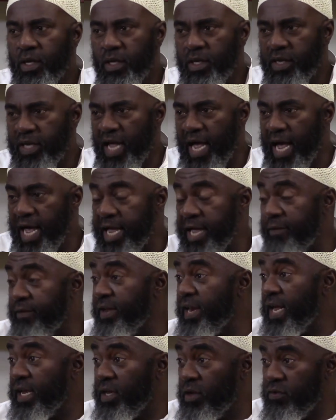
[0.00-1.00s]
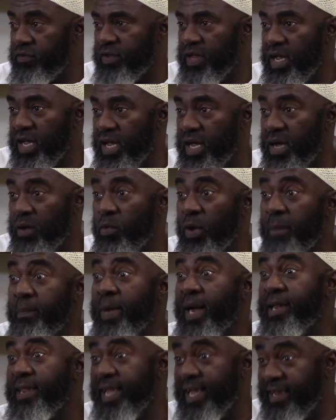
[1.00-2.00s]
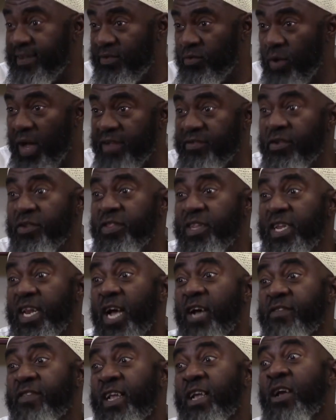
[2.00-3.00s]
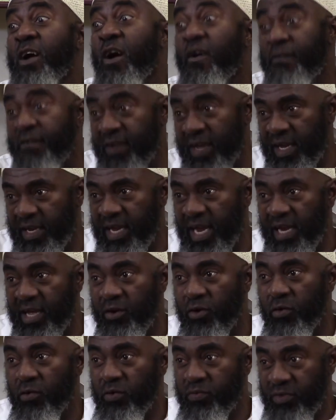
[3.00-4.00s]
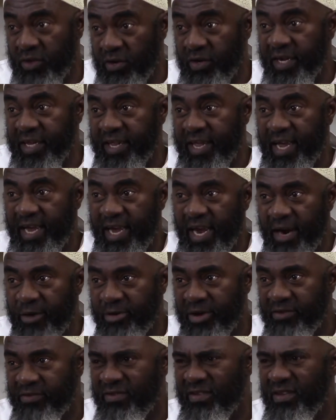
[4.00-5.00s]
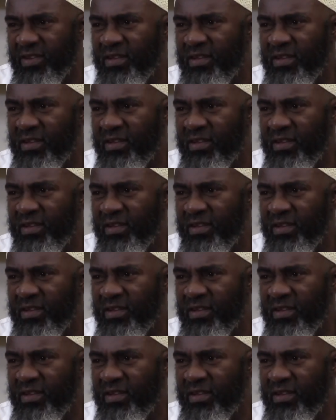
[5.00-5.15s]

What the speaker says: They are even accused Juan Valdez to have something else than coffee and a little donkey that he carries.